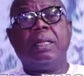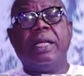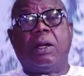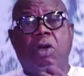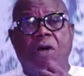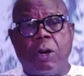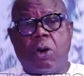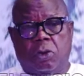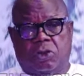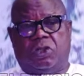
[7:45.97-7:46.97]
the
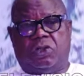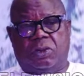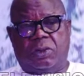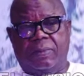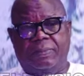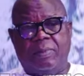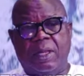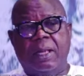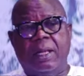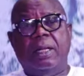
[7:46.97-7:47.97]
governors,
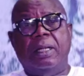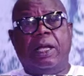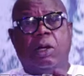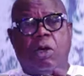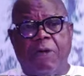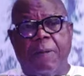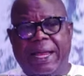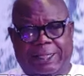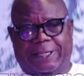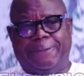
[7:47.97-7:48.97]
the
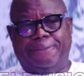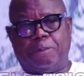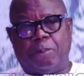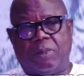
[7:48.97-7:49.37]
government,